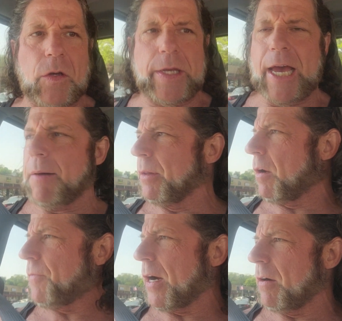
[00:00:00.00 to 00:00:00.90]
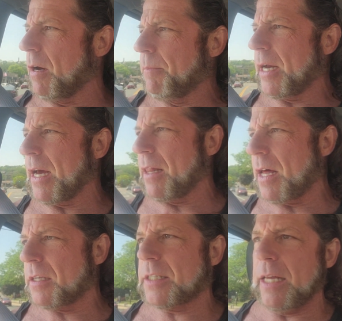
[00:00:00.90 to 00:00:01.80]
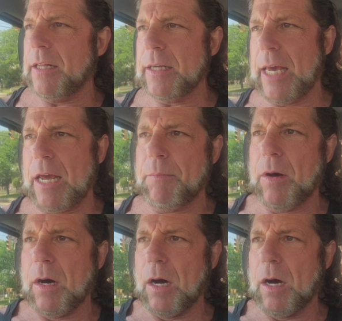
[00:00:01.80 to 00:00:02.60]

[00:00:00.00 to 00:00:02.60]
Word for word: So yeah, I'm a little fired up. I got a lot of skin in the game.